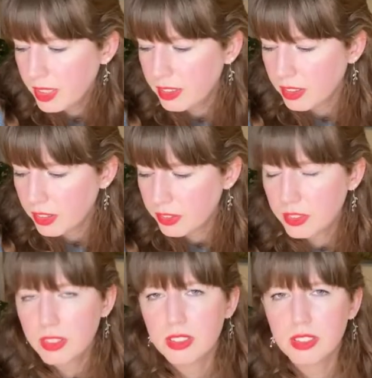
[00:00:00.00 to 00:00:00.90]
So
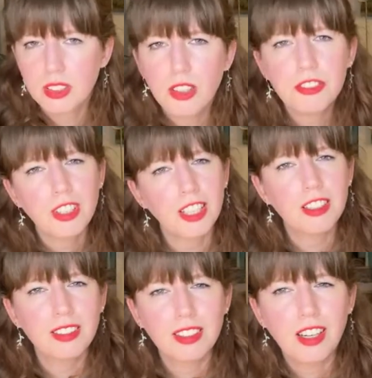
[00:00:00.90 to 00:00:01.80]
hopefully
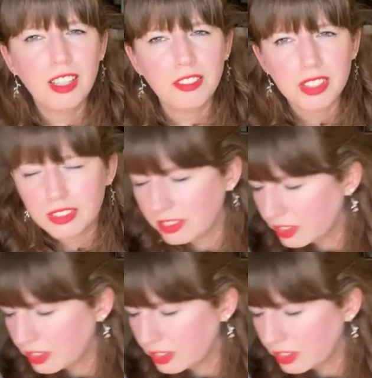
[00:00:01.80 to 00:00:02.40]
kind of answers